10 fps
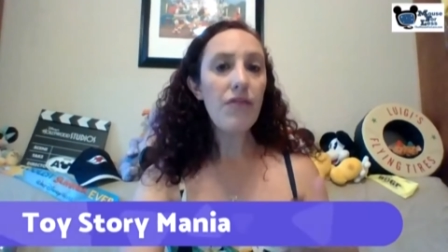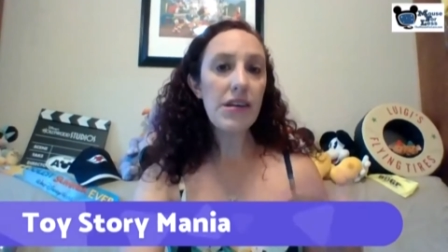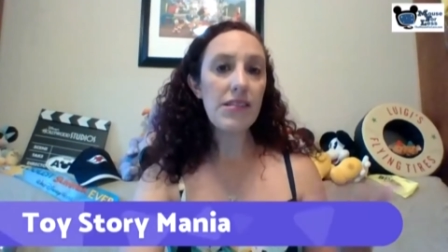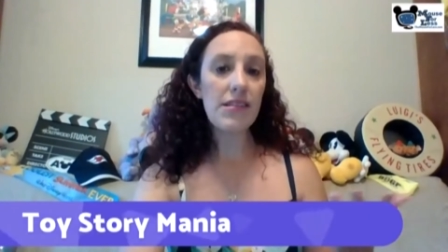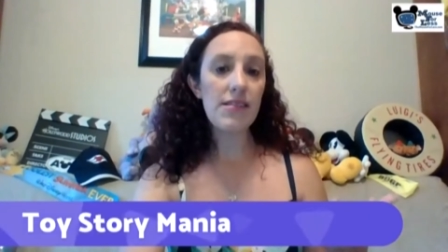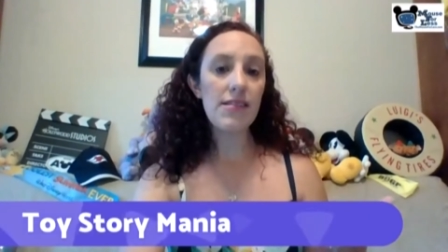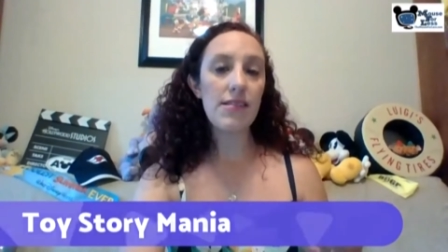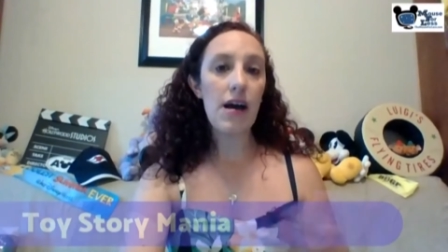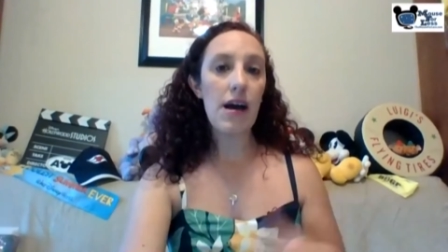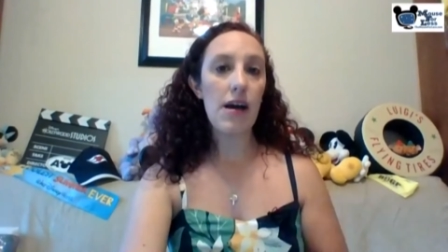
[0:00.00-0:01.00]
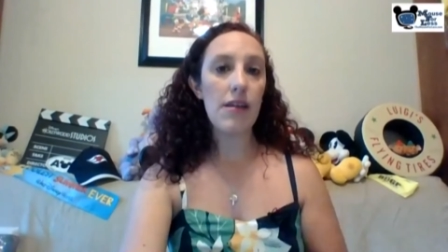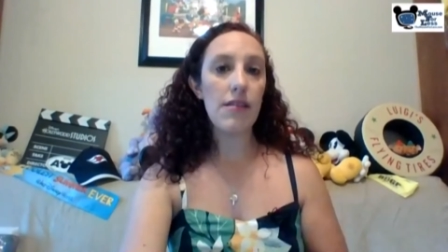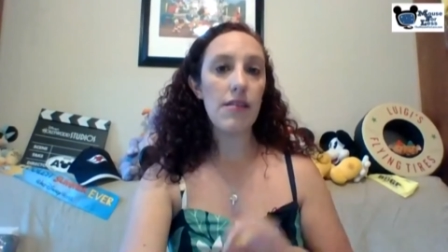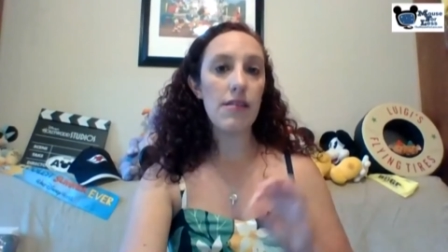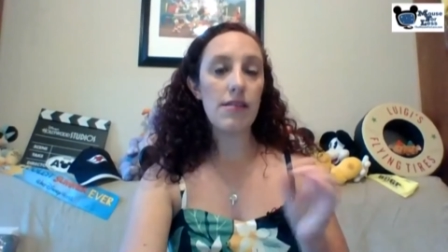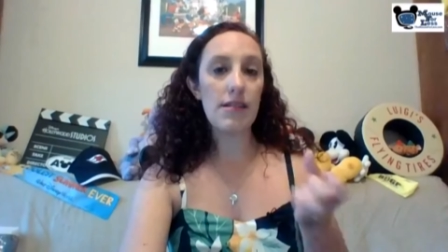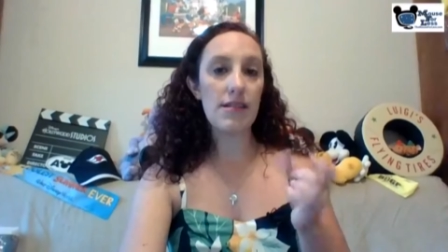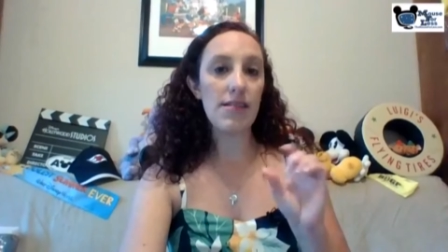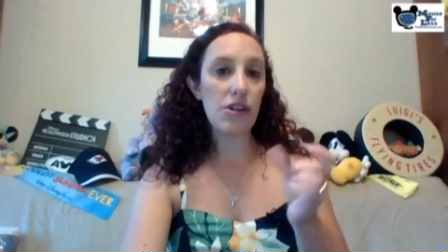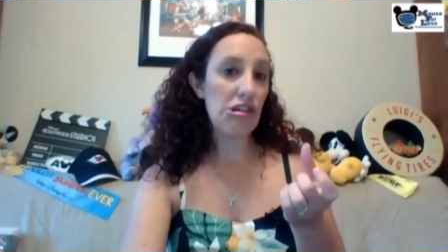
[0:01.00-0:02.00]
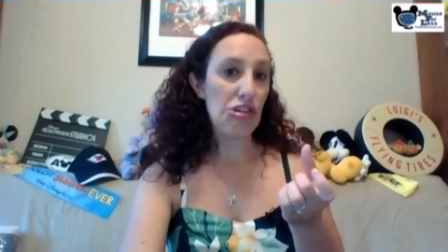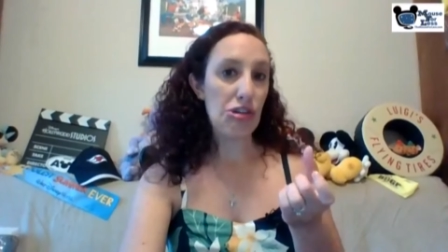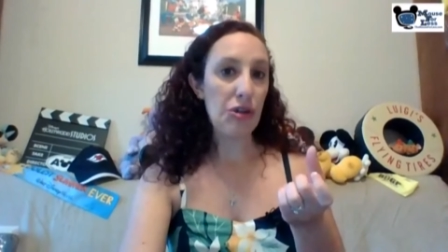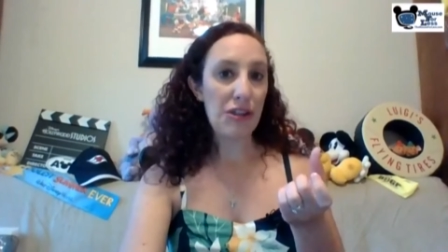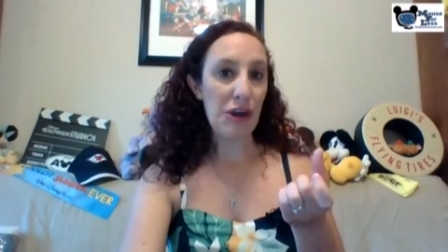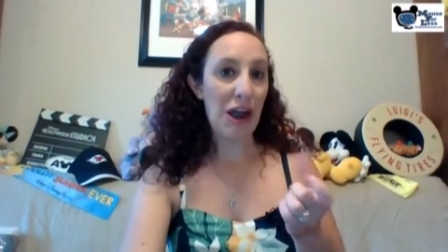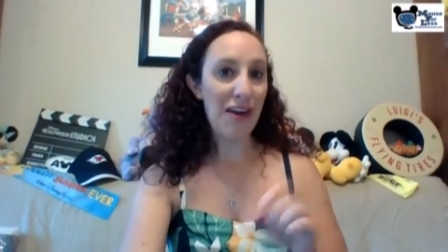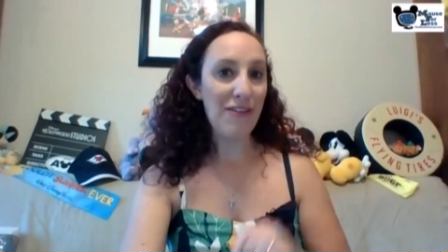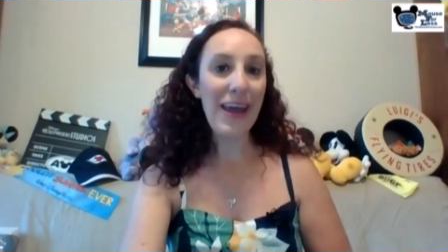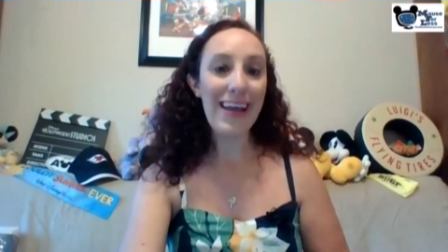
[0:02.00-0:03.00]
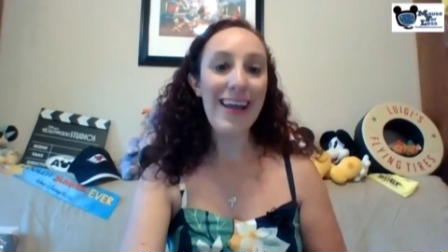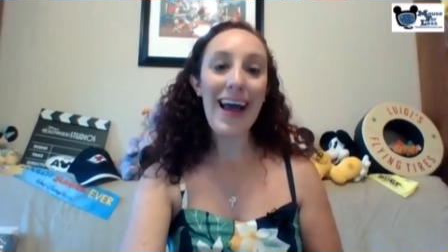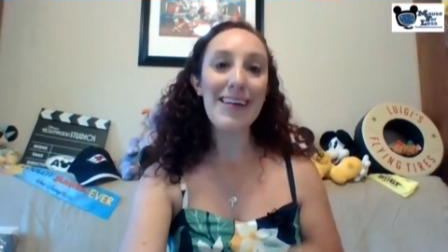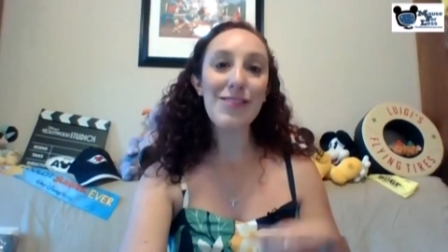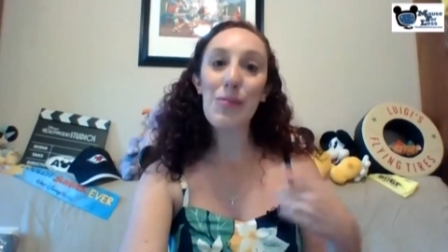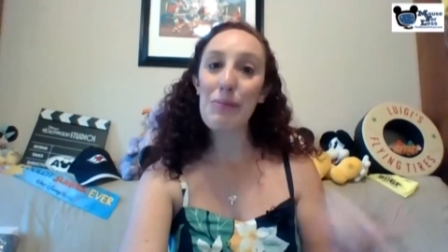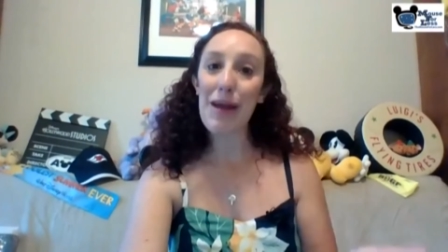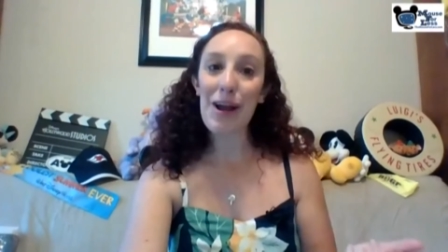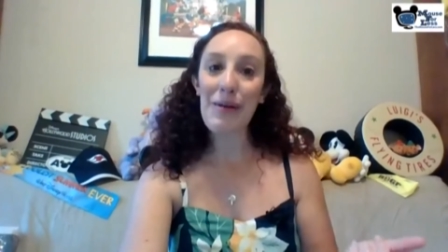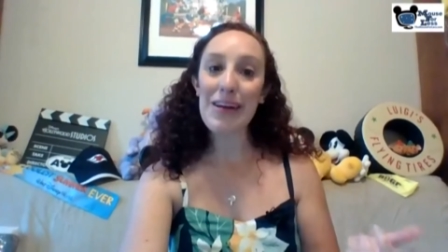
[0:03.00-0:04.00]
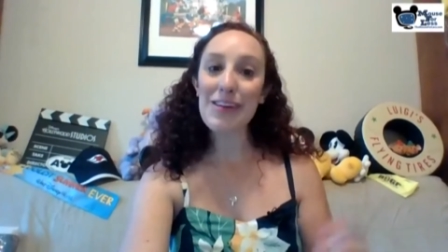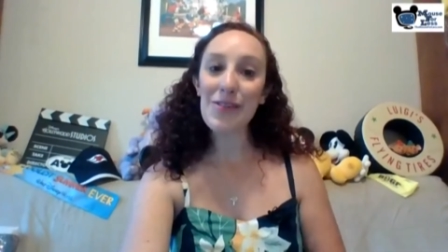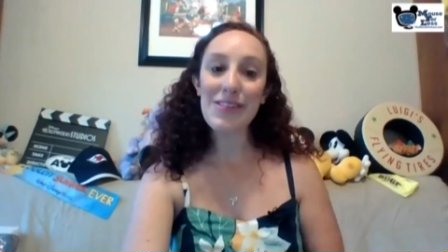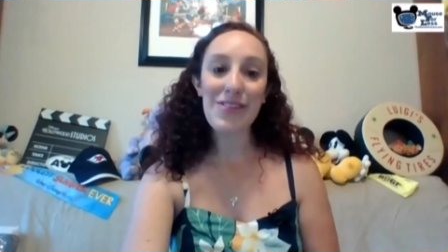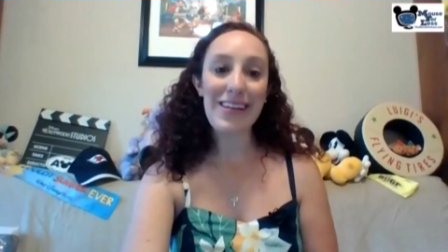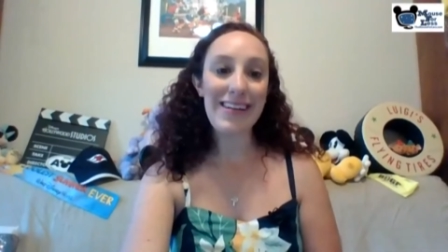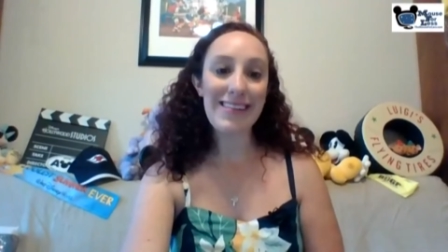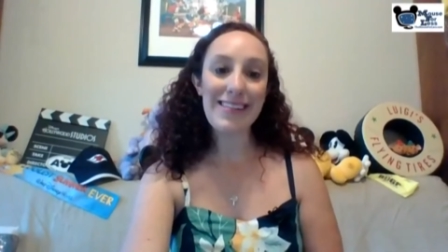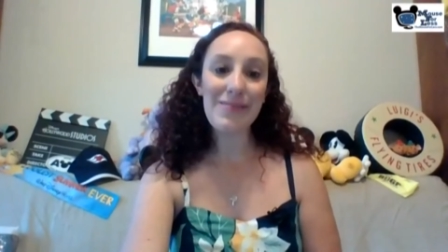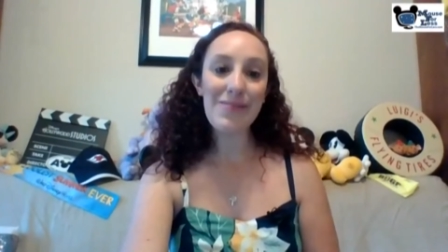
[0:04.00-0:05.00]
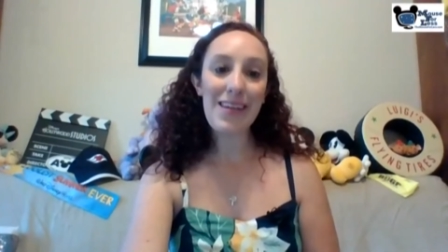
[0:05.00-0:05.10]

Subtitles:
fix this little issue that they're having as we make our way to Toy Story Land.